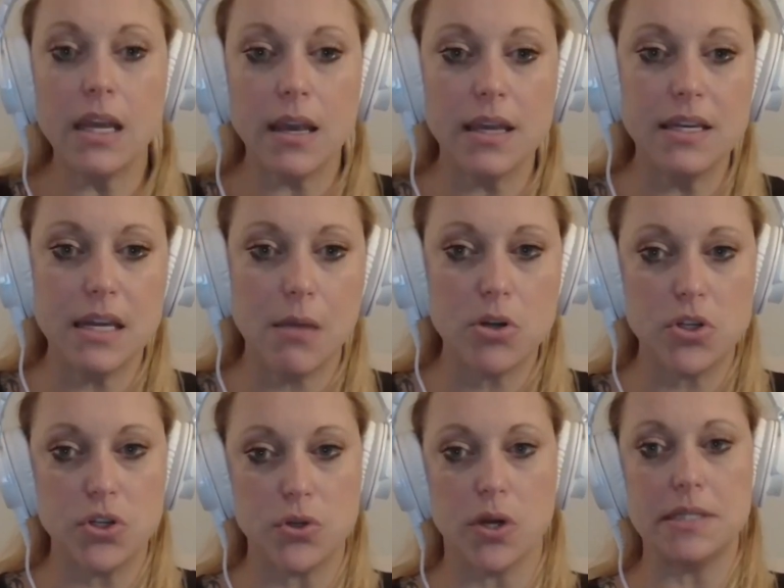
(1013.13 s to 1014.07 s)
It can
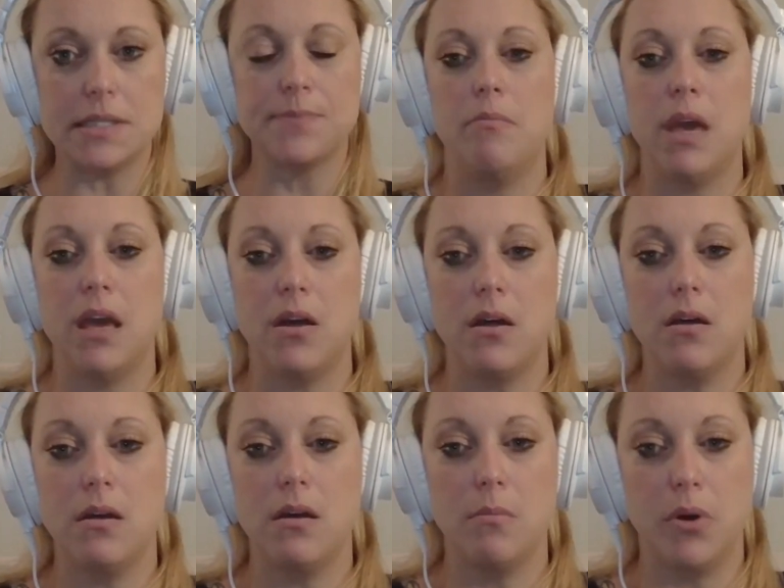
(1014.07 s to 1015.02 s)
damage the toys.
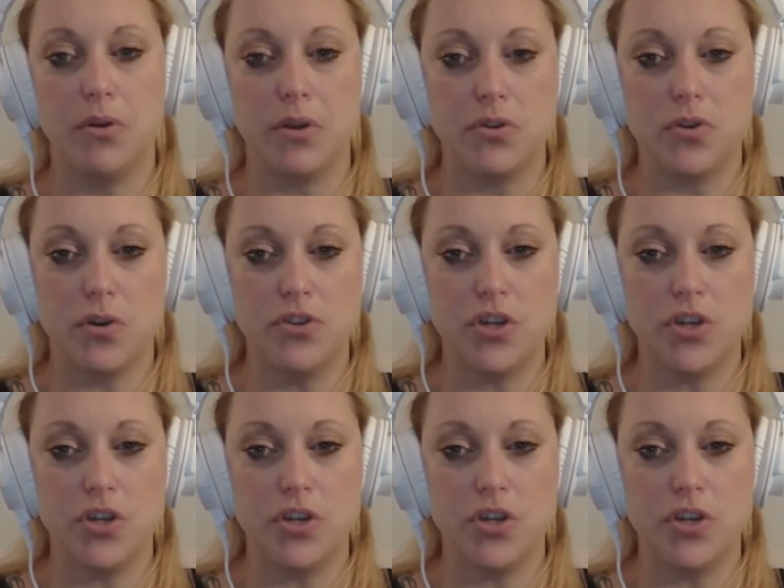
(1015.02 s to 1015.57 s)
Male birth control